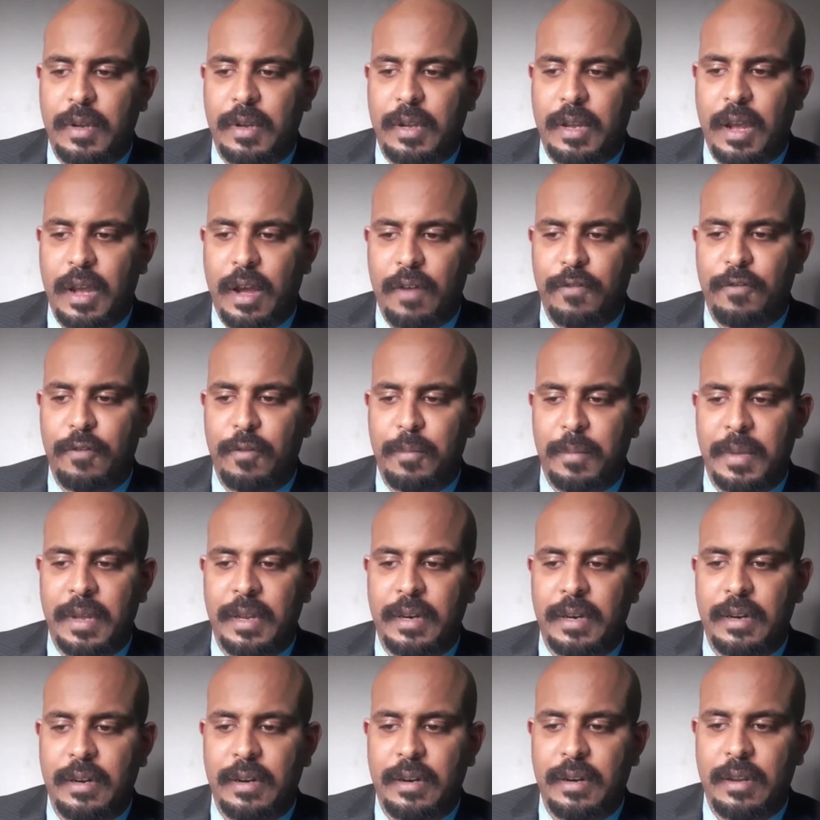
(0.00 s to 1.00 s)

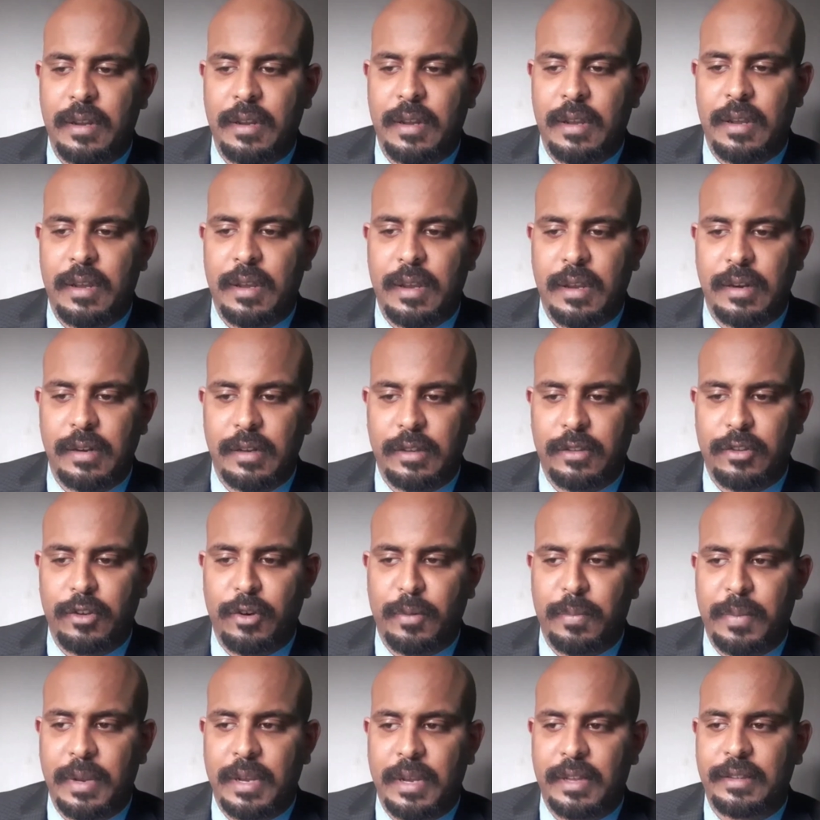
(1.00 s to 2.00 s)
government in
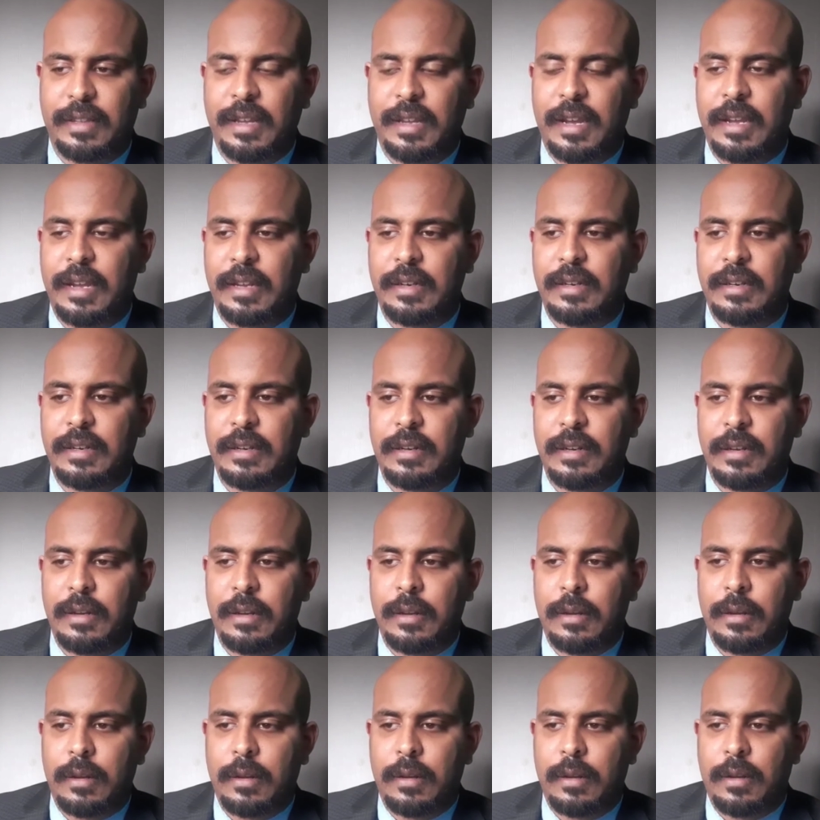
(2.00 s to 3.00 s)
Ethiopia that
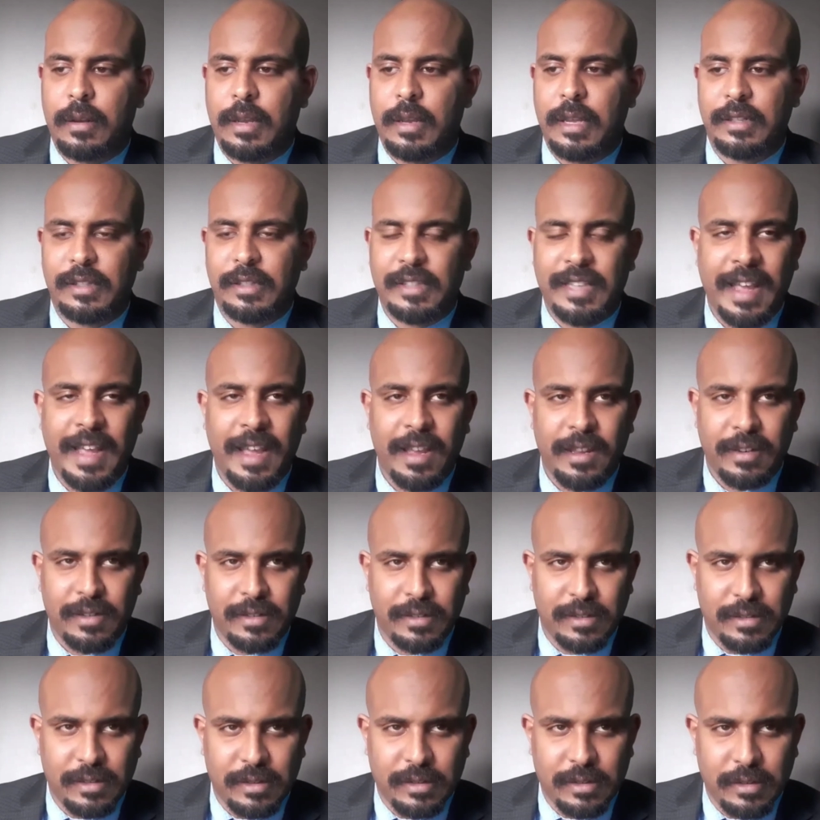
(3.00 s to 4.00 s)

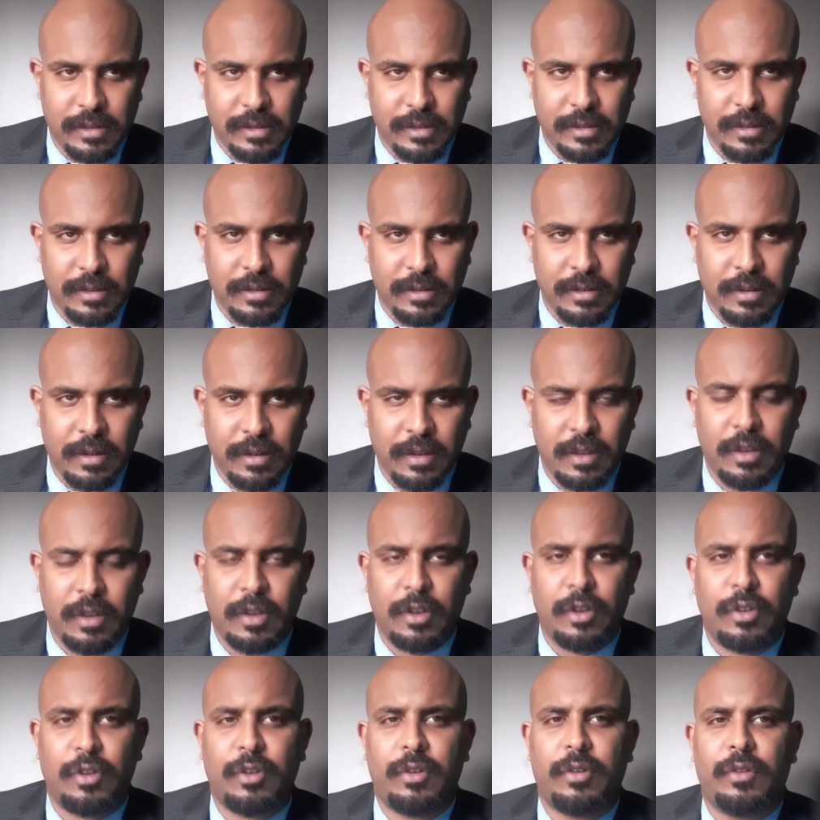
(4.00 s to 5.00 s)
intends
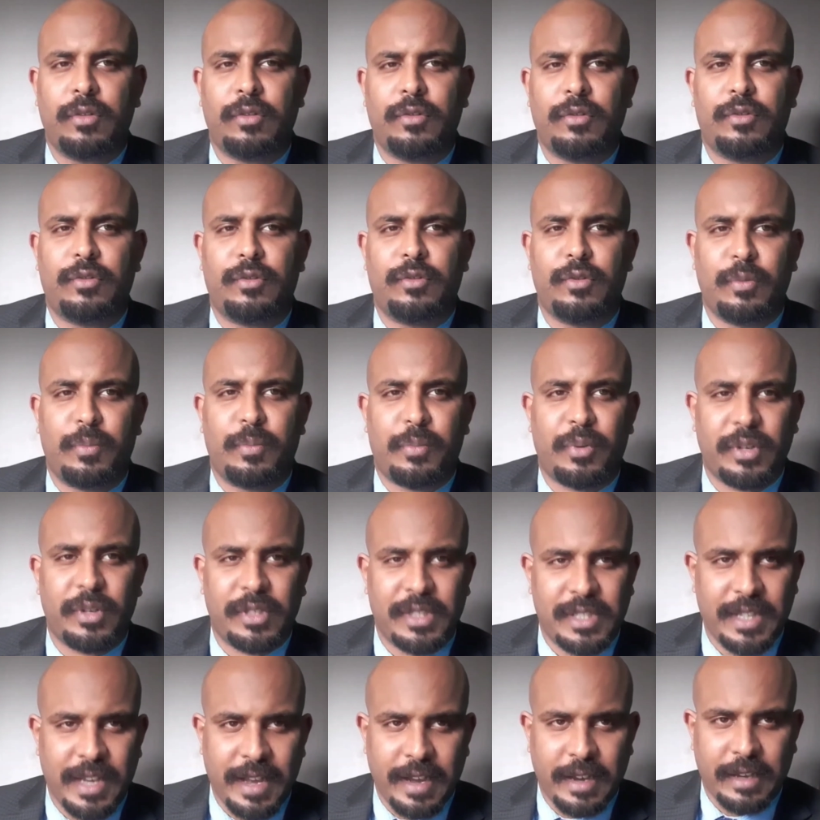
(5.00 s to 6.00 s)
to
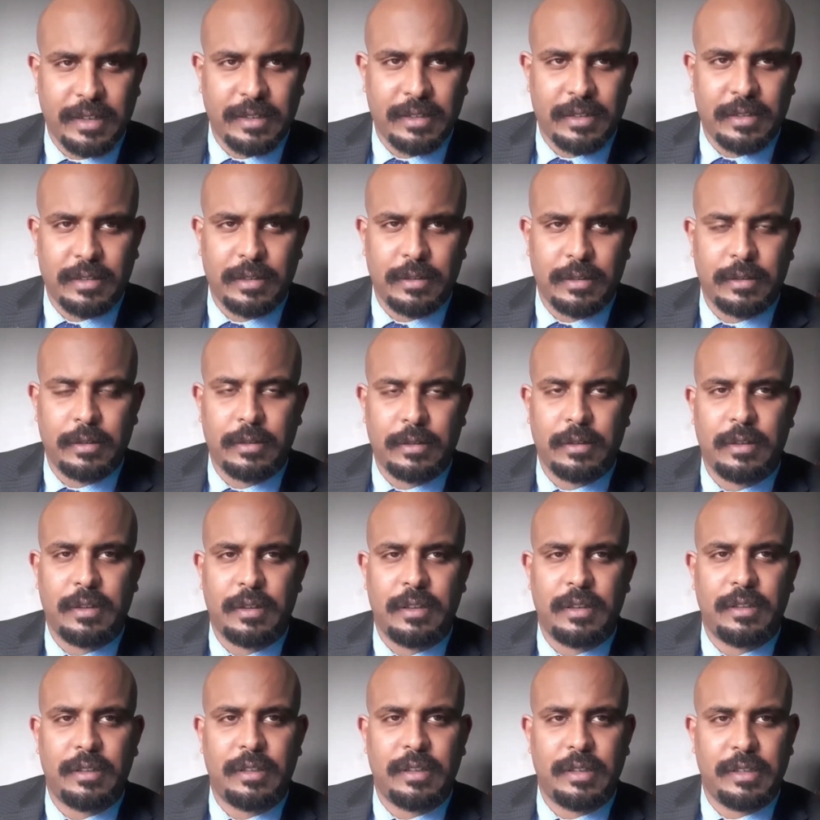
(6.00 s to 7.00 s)
protect
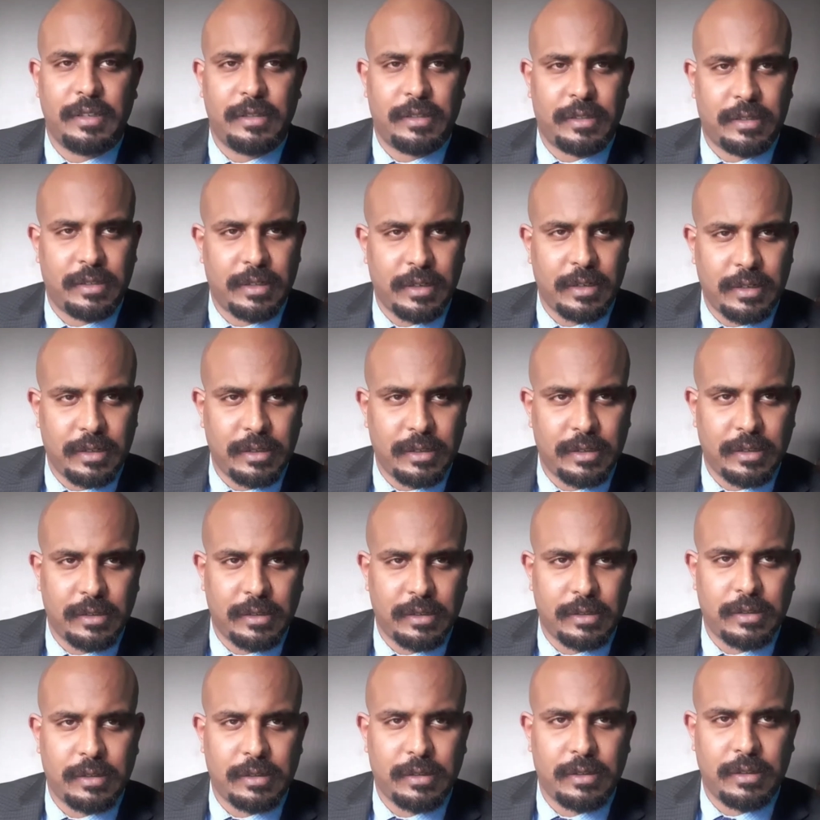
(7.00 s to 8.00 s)
these
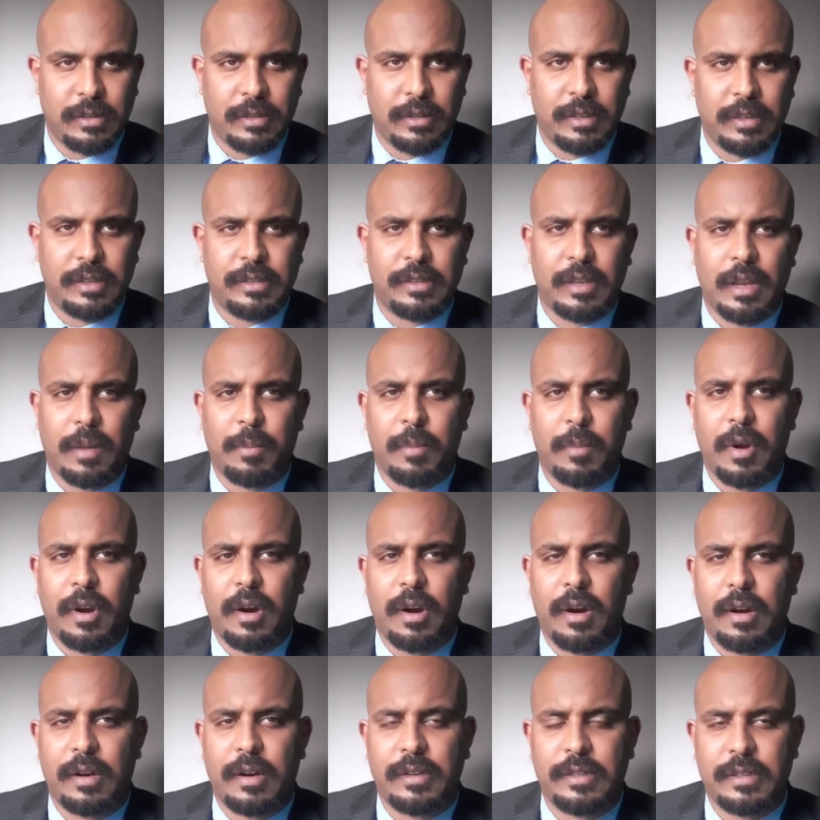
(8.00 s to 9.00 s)
citizens, these
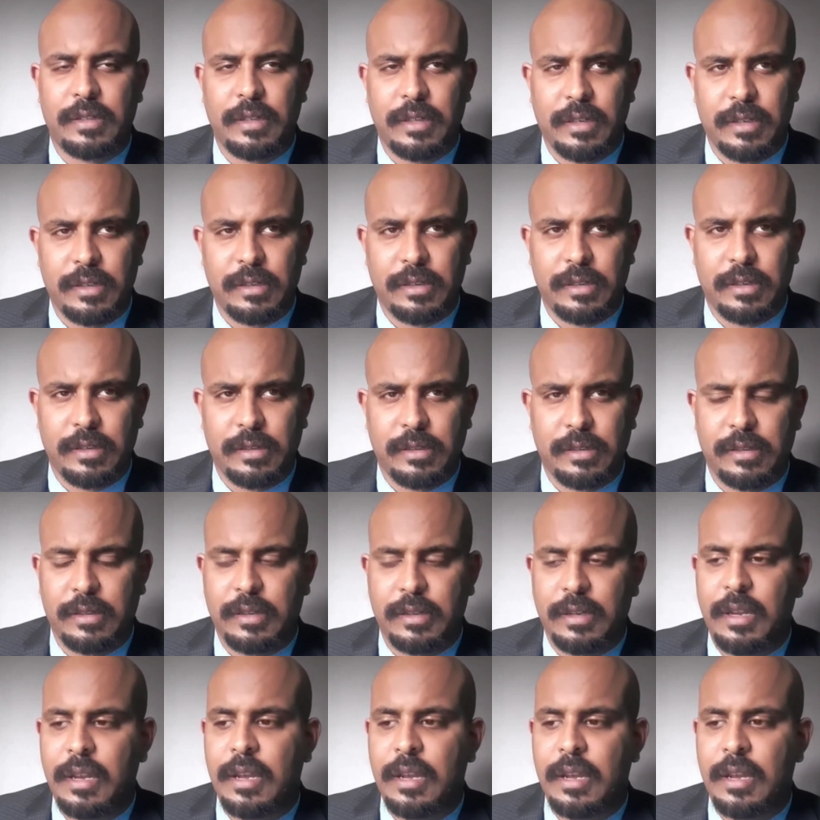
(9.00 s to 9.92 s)
Amhara citizens.